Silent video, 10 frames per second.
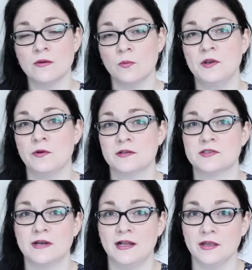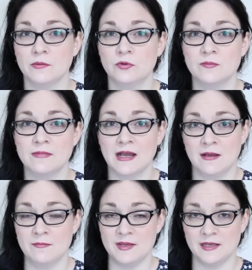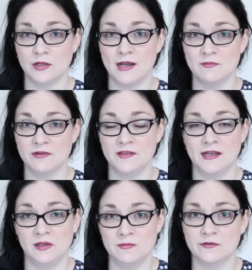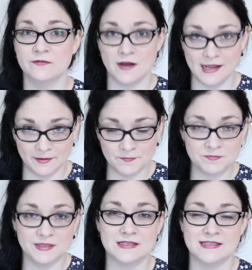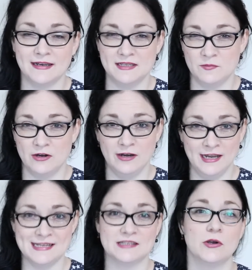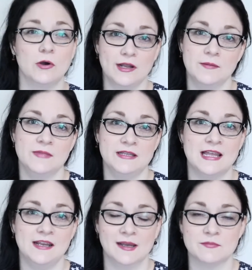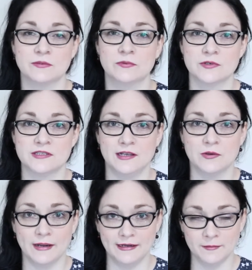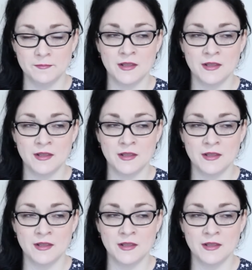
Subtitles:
when you're in Australia, would be aligned with the element of fire, because that is where it gets hotter. It's heading up towards the equator.